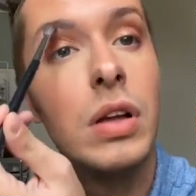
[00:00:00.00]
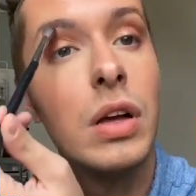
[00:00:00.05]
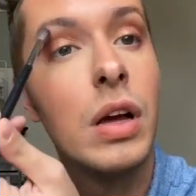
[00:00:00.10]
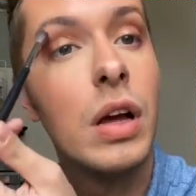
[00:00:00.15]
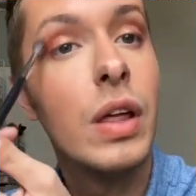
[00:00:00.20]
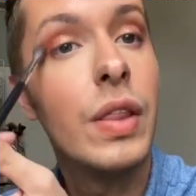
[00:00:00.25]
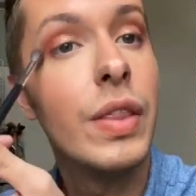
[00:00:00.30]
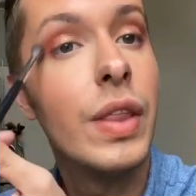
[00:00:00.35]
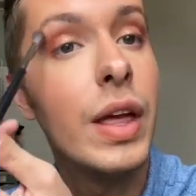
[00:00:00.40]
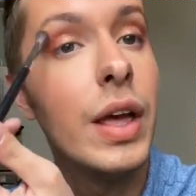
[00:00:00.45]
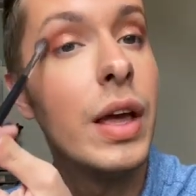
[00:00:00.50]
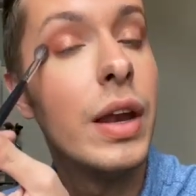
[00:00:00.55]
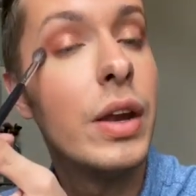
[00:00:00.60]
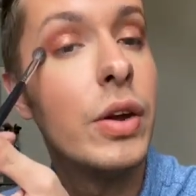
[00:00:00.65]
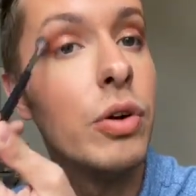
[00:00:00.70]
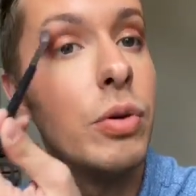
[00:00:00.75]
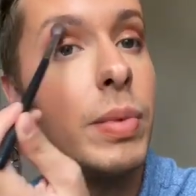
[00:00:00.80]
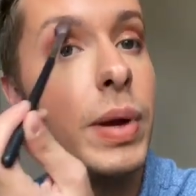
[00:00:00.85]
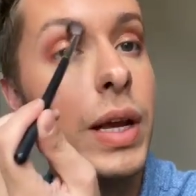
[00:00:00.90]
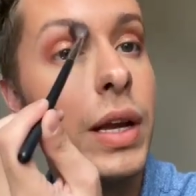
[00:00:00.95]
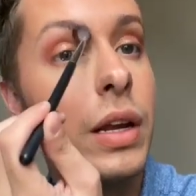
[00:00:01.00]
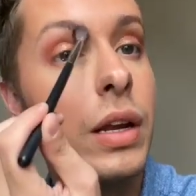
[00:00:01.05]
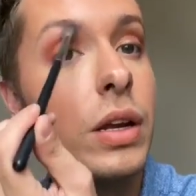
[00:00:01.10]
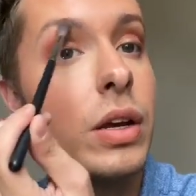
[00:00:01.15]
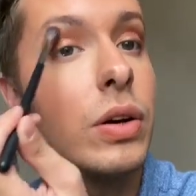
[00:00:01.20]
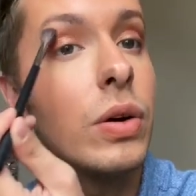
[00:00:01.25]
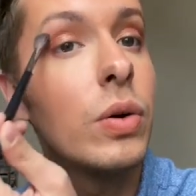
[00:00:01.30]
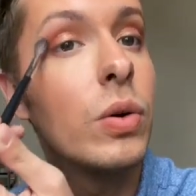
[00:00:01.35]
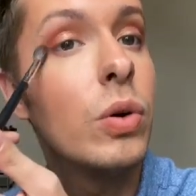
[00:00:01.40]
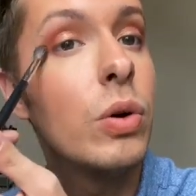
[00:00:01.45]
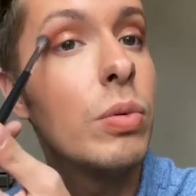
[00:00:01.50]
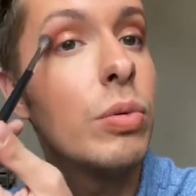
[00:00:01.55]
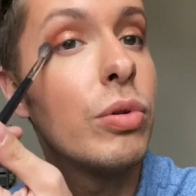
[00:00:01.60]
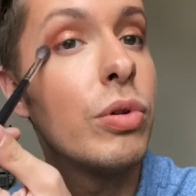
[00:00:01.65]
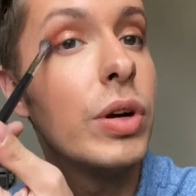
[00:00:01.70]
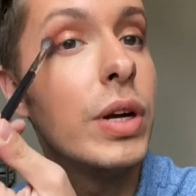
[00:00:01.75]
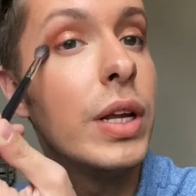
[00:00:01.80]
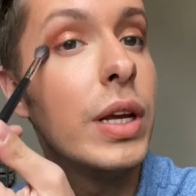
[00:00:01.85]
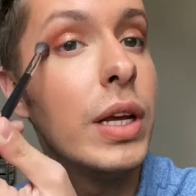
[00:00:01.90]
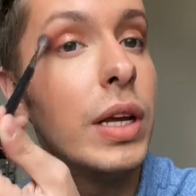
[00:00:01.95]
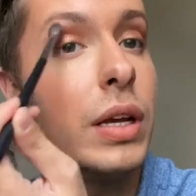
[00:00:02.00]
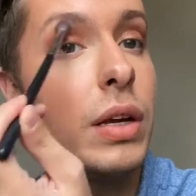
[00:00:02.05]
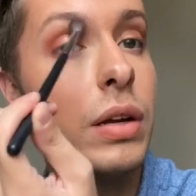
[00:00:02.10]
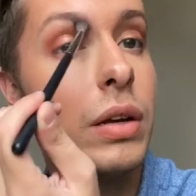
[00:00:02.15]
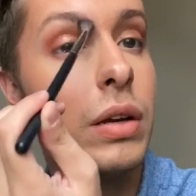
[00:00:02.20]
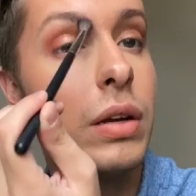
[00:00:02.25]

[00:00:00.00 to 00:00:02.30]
And then it will make it look all pretty.